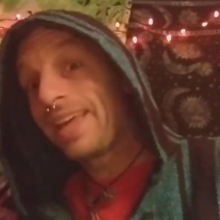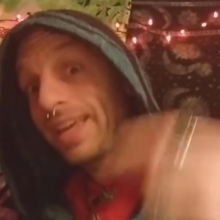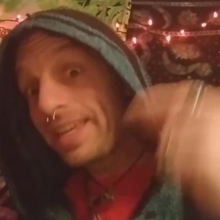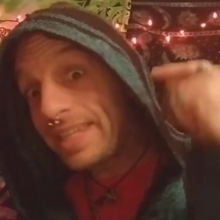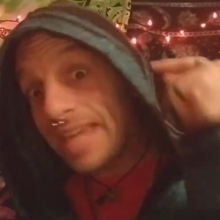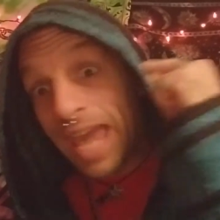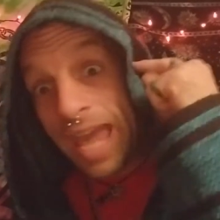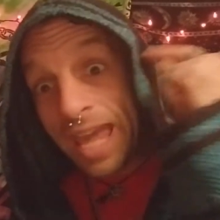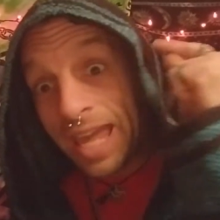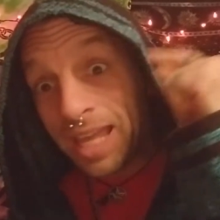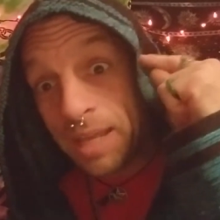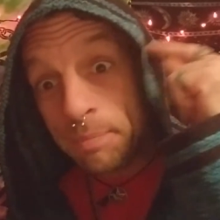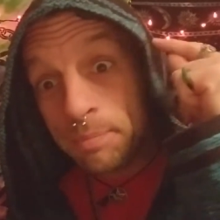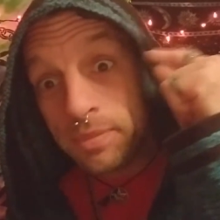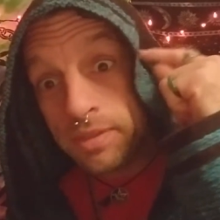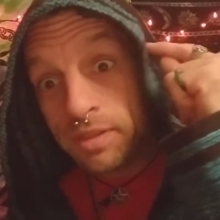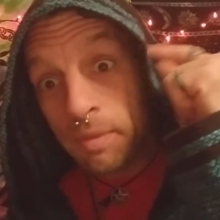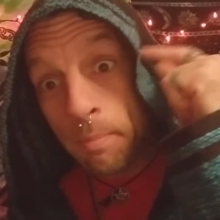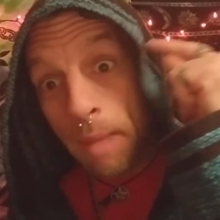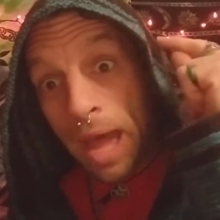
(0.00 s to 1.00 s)

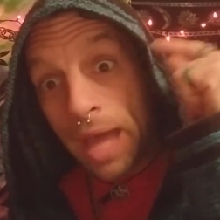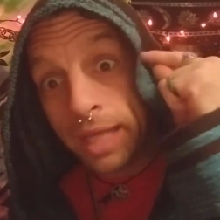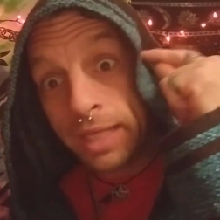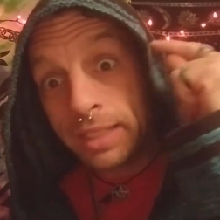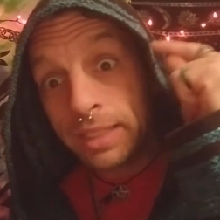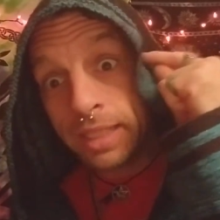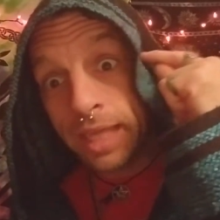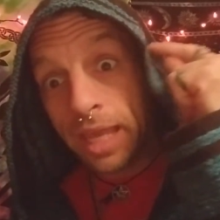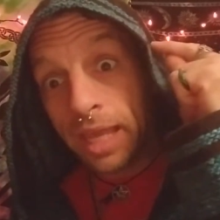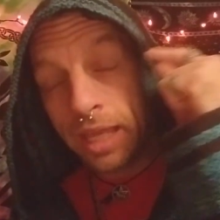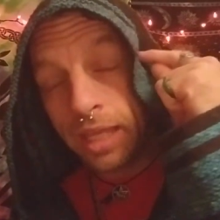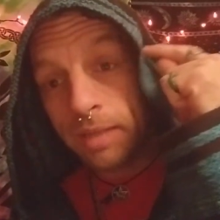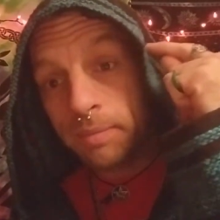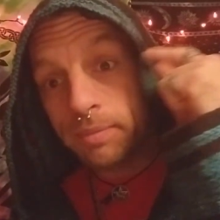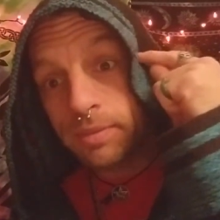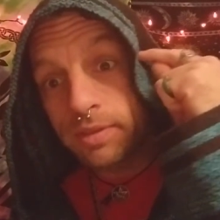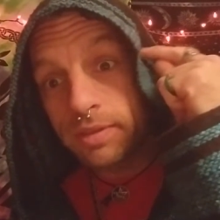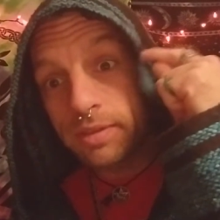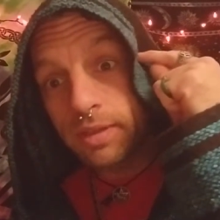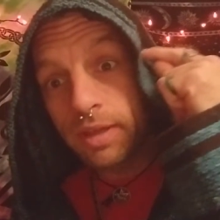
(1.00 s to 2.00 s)
Games, mind
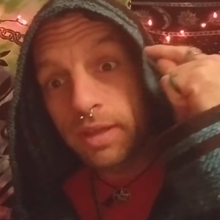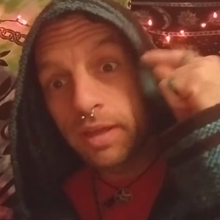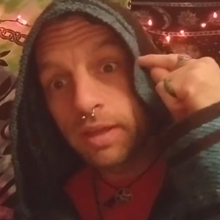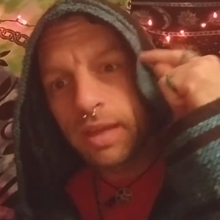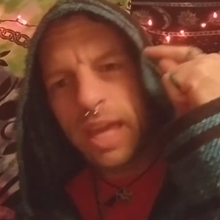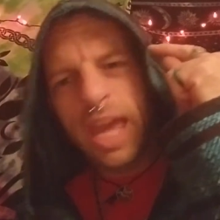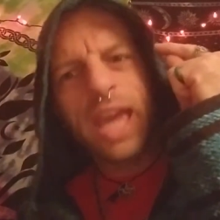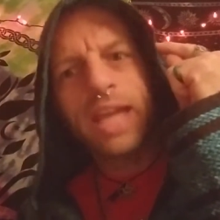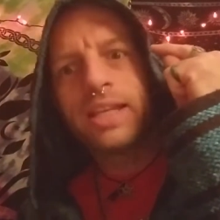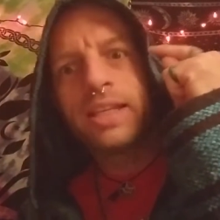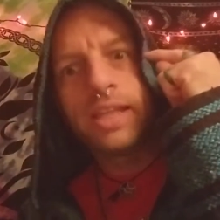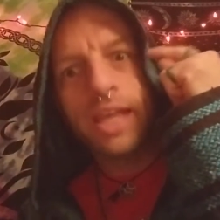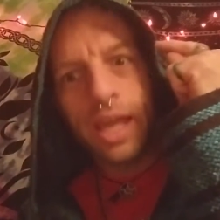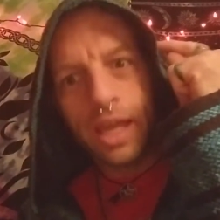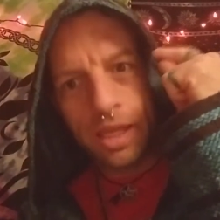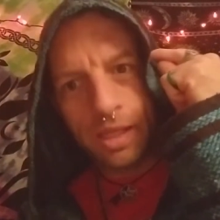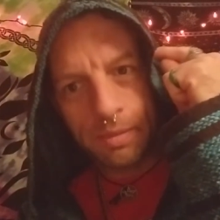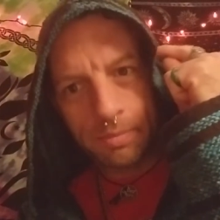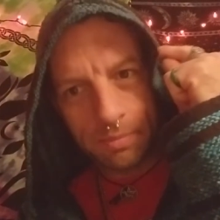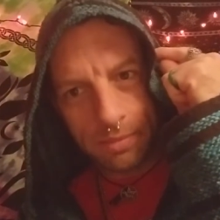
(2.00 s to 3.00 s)
games, head
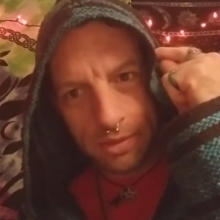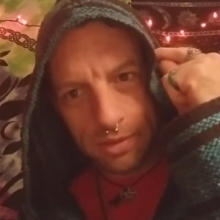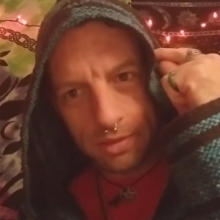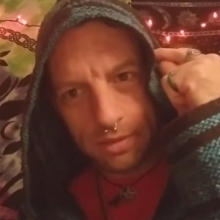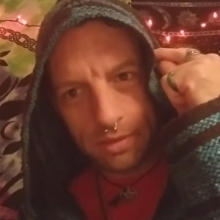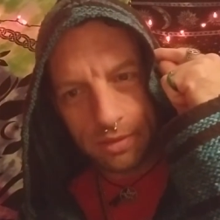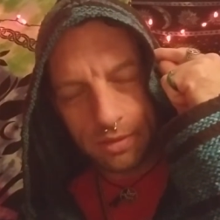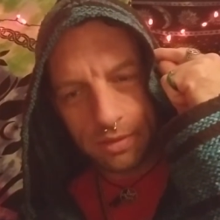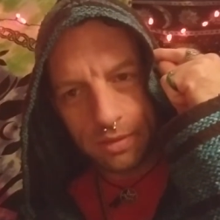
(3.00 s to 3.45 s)
games.